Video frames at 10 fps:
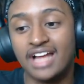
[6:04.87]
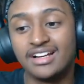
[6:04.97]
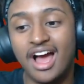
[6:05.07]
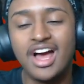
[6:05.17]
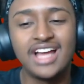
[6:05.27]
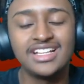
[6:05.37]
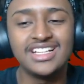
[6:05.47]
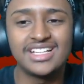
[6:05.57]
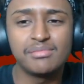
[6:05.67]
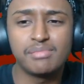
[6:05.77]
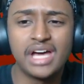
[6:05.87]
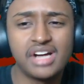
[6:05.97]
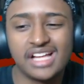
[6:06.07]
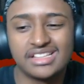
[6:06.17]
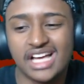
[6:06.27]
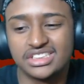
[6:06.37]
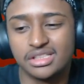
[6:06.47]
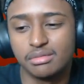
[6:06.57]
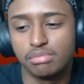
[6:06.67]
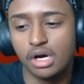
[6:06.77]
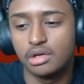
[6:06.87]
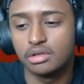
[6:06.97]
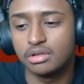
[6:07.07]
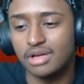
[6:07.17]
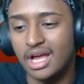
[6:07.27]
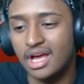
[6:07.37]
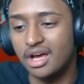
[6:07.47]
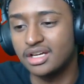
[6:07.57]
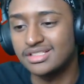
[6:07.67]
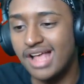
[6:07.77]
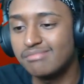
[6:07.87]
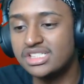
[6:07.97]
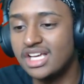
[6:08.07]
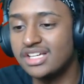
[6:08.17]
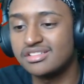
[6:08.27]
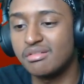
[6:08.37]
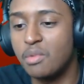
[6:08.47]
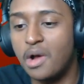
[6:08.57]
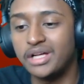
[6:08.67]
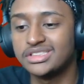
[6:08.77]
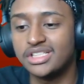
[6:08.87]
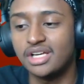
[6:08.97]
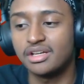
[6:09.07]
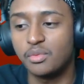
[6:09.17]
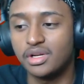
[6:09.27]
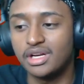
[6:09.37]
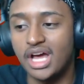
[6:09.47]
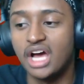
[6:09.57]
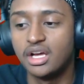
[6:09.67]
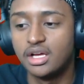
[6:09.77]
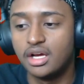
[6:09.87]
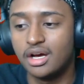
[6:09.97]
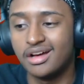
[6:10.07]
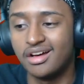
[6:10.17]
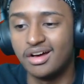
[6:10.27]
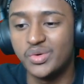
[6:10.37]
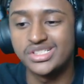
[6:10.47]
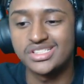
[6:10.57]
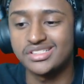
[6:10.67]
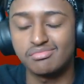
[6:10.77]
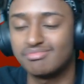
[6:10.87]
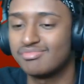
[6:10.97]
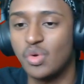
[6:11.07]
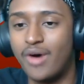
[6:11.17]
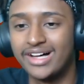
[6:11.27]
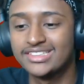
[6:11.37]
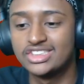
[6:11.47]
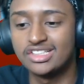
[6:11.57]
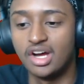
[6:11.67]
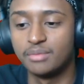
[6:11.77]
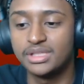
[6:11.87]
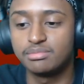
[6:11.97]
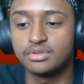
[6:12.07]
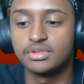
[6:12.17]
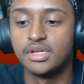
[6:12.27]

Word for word: I, I need to get better at that shit, bro. Uh, cause I'll be saying some wild shit and whatnot, uh, wishing wild shit on people.